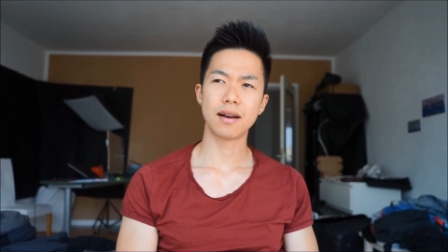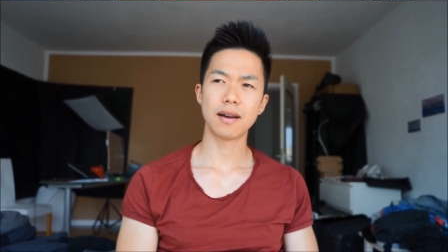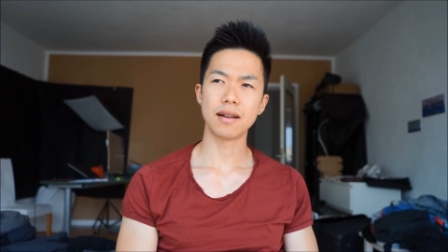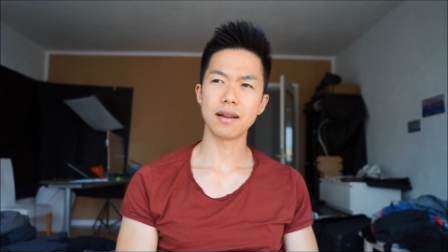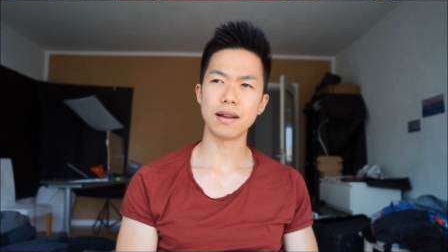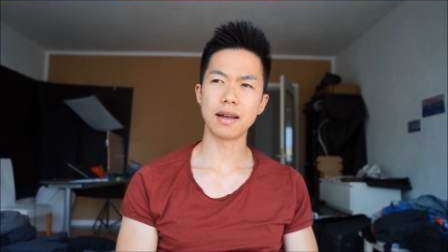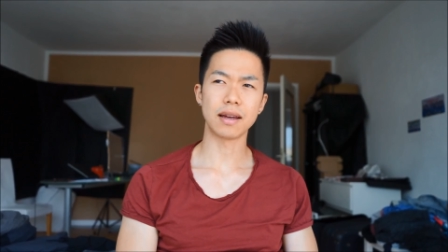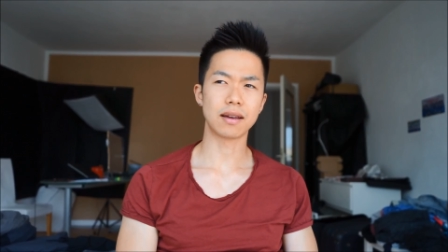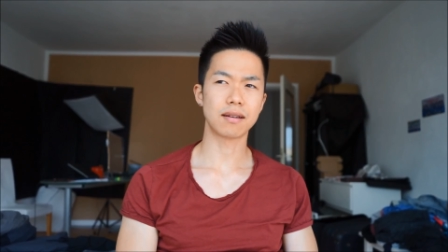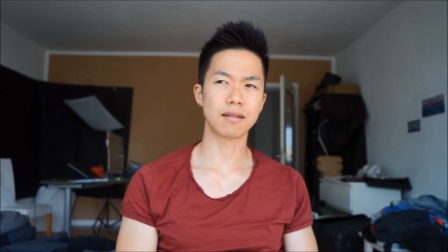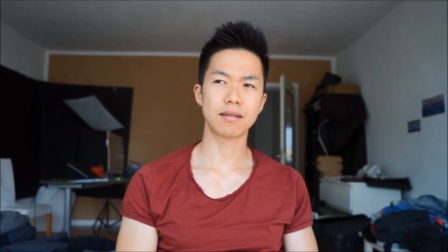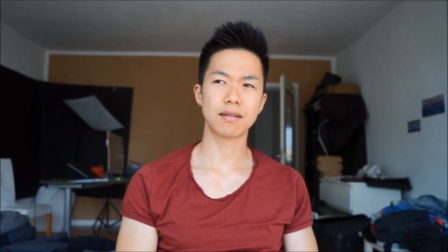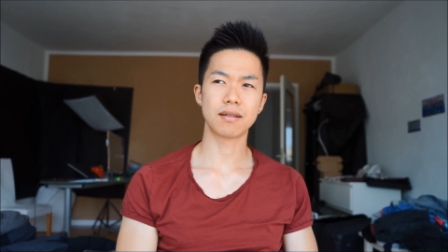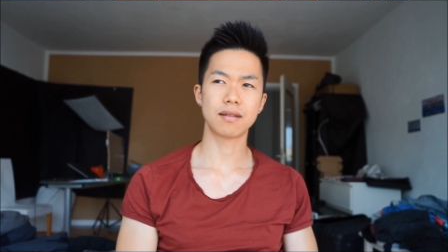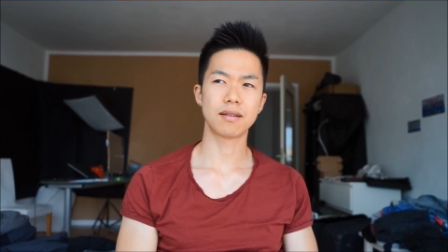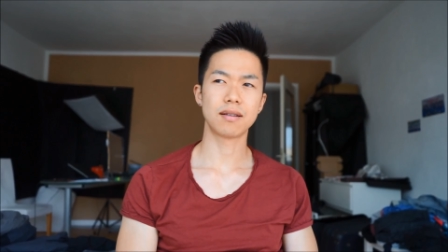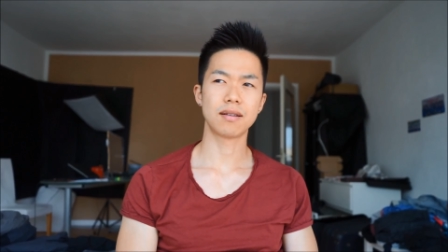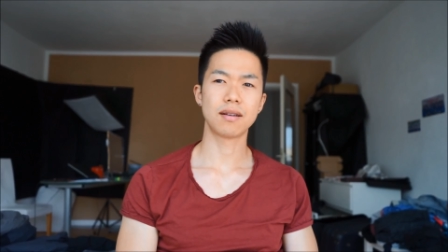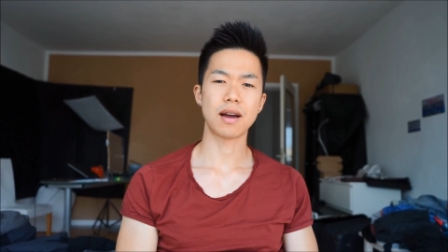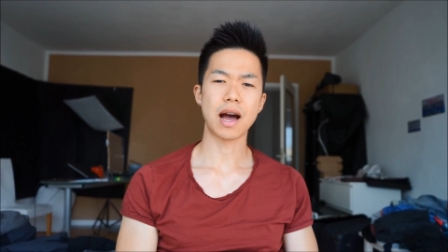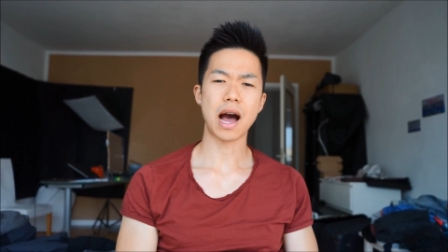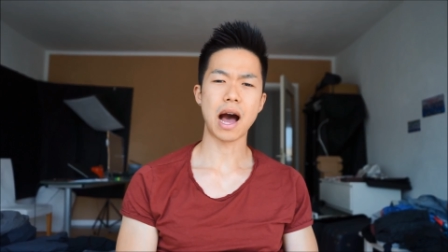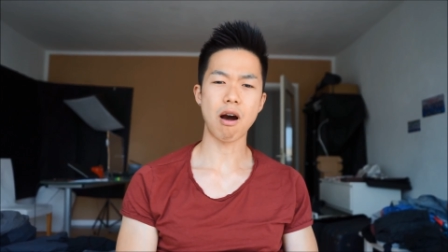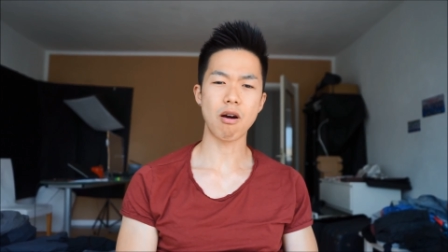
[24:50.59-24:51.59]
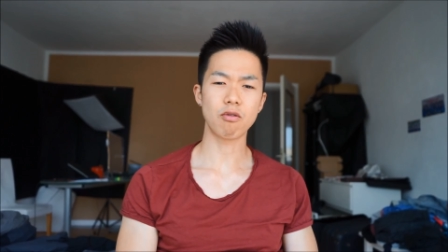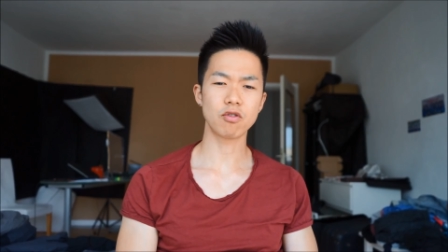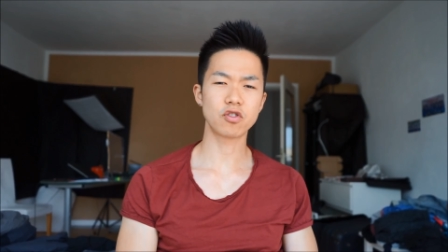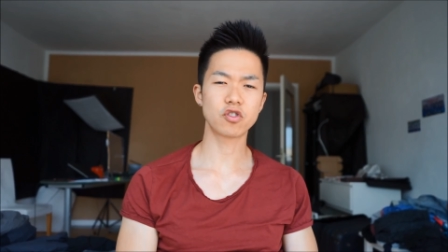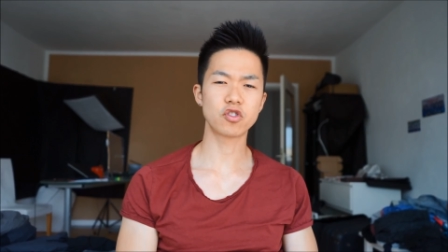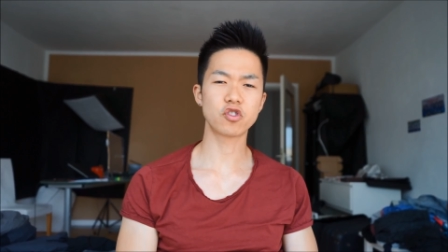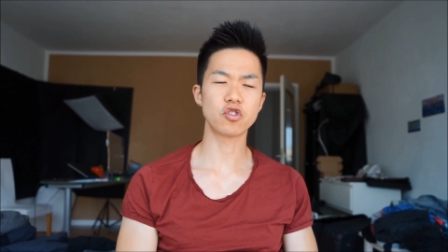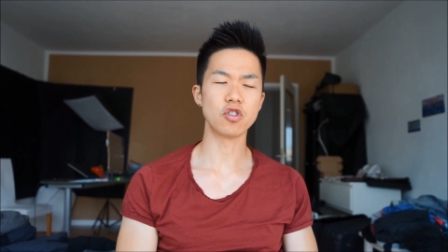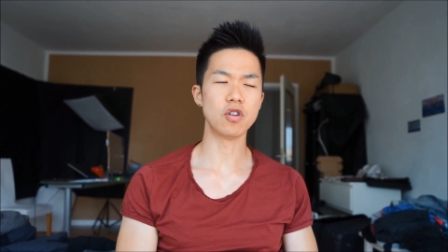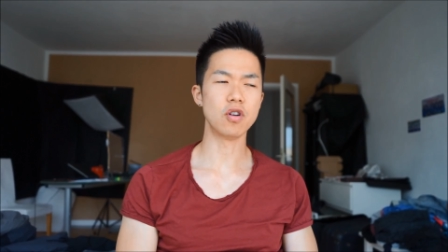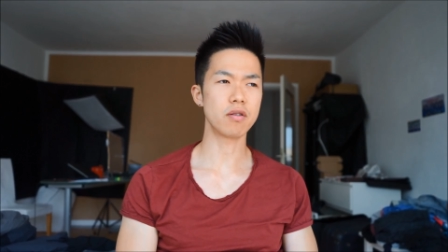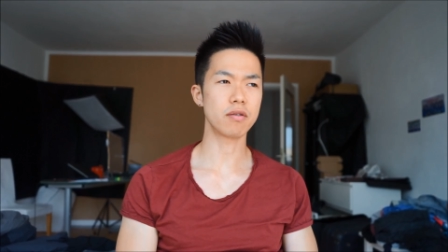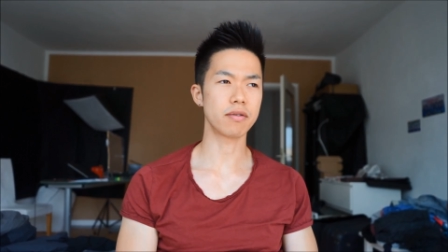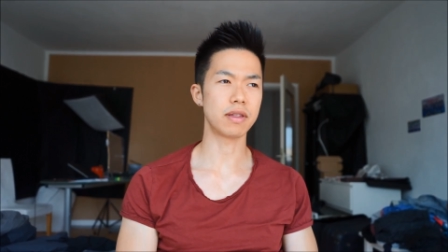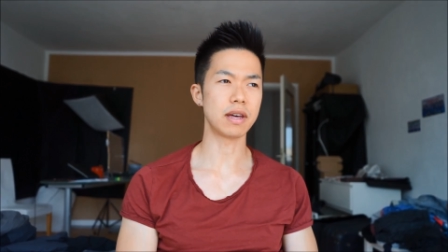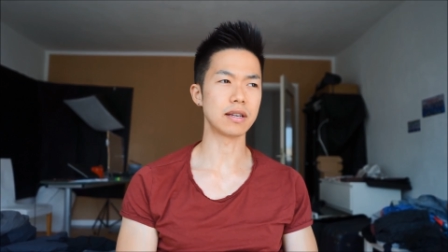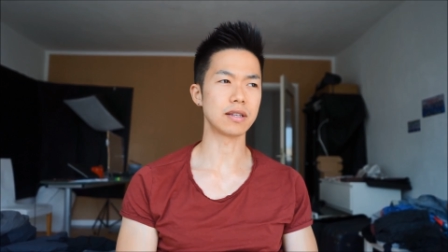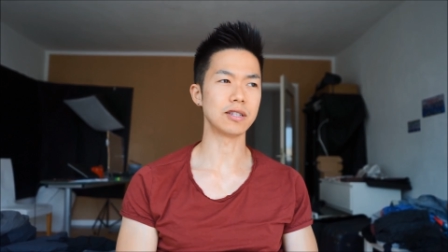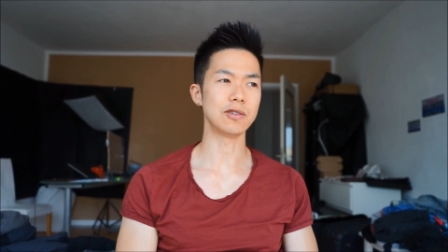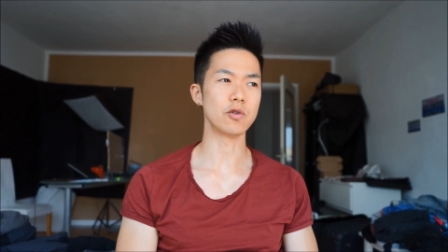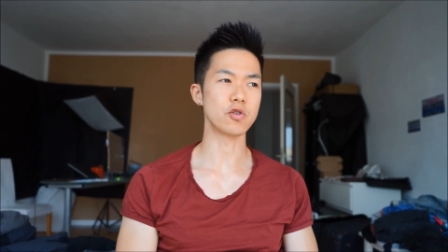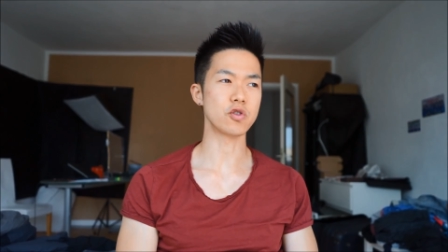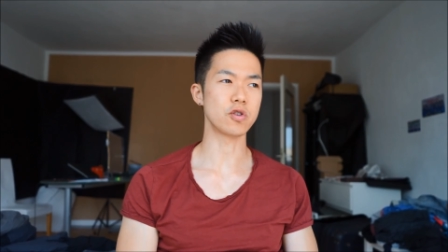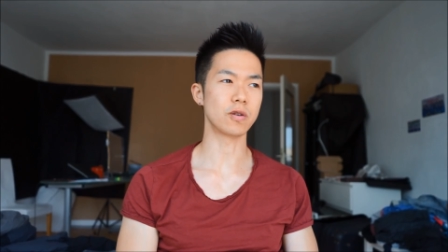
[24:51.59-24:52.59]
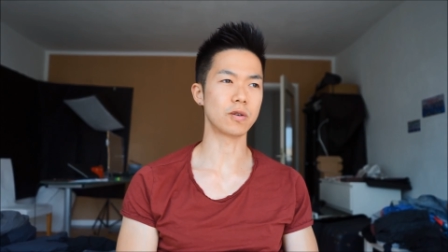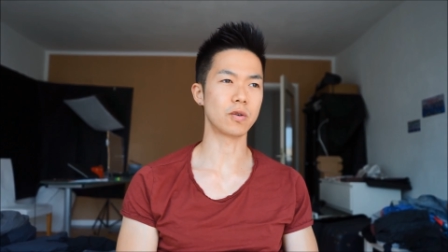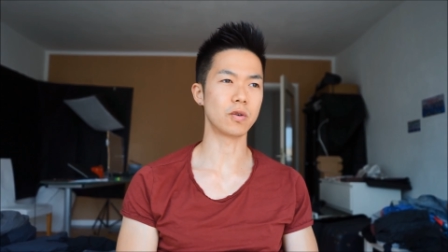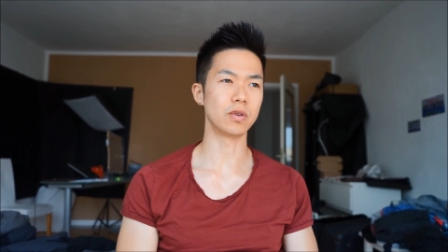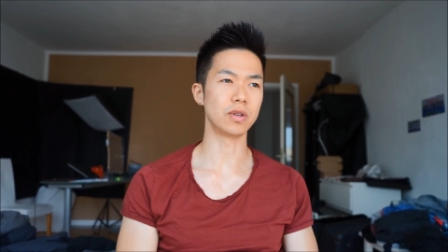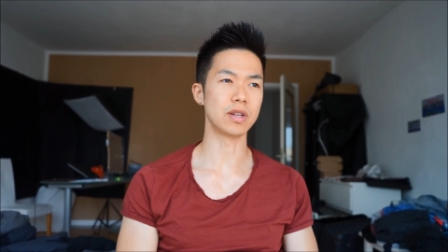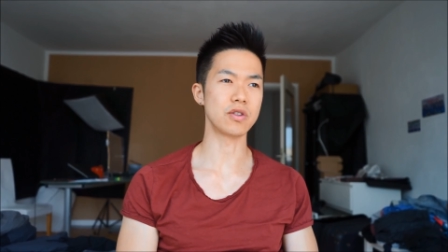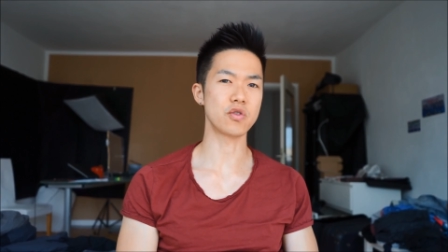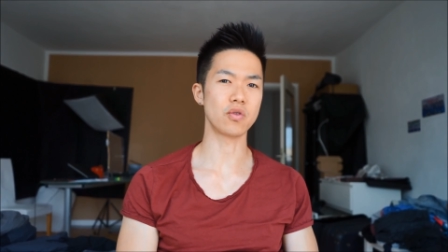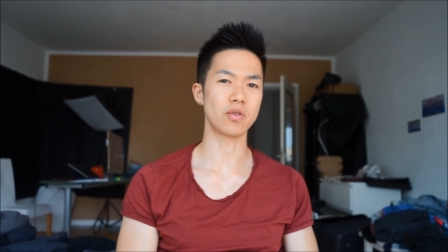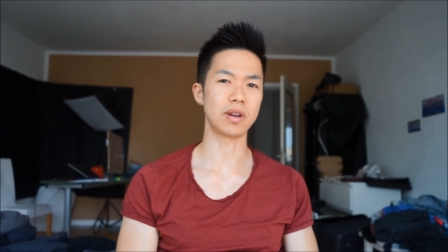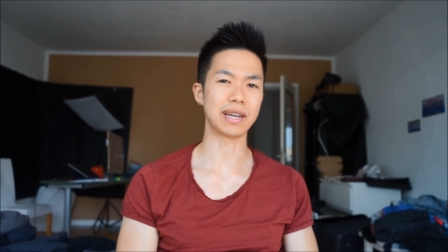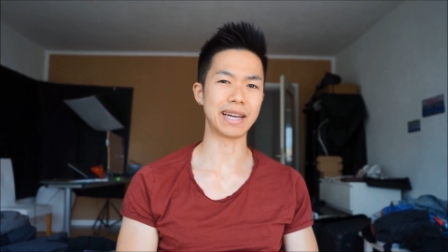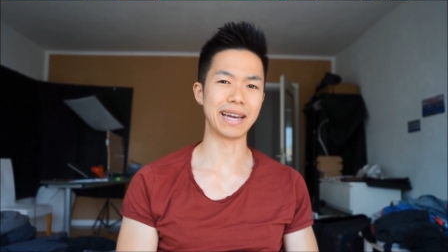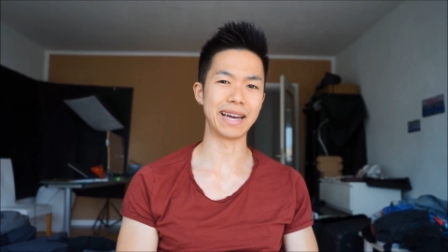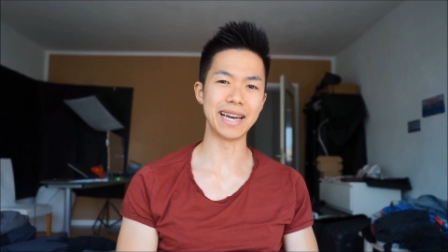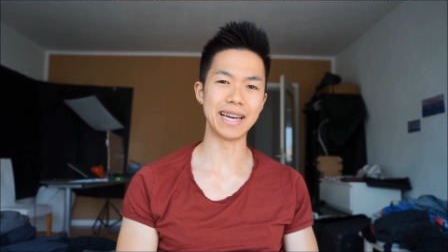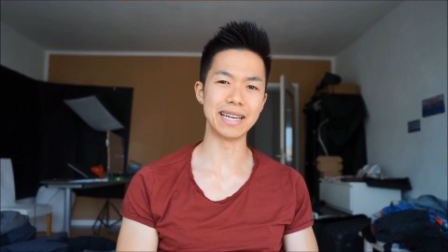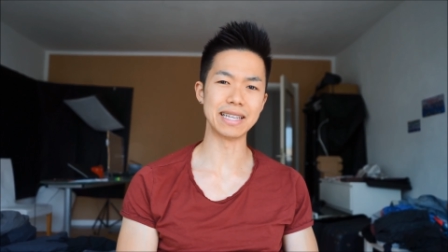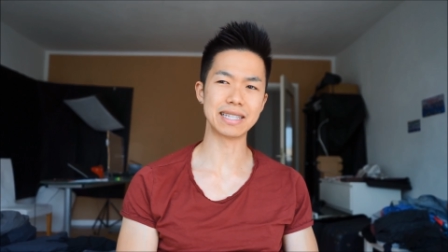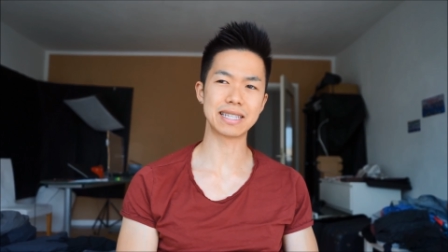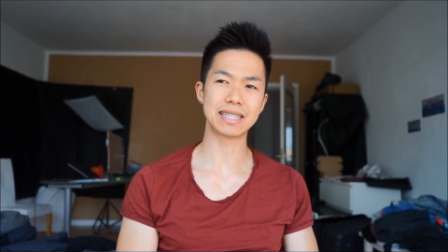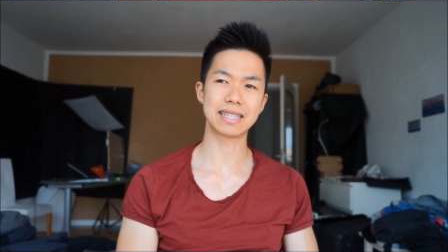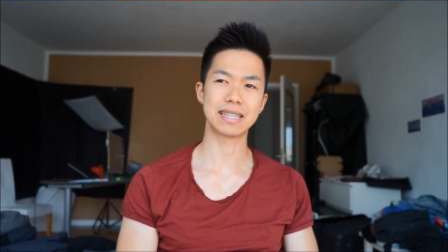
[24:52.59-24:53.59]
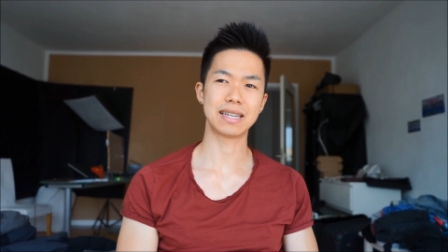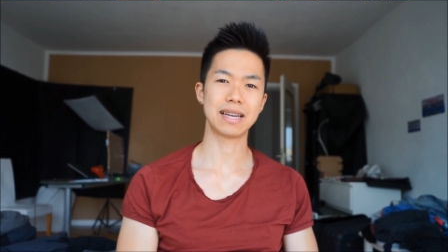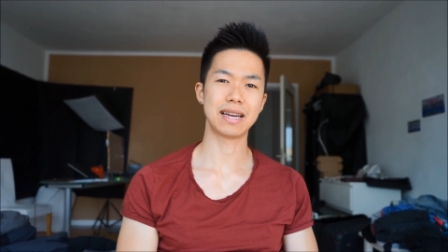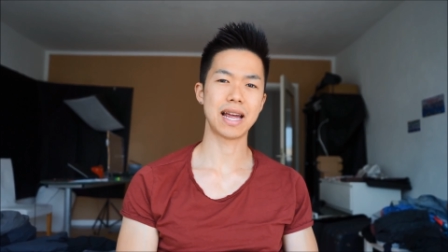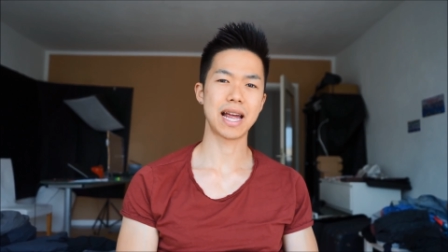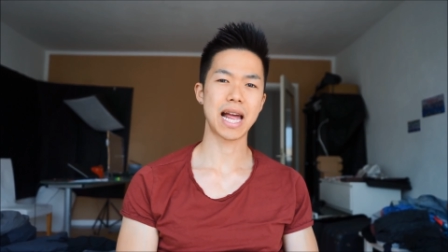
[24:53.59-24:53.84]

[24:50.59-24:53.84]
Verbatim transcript: Like how strong that social conditioning is,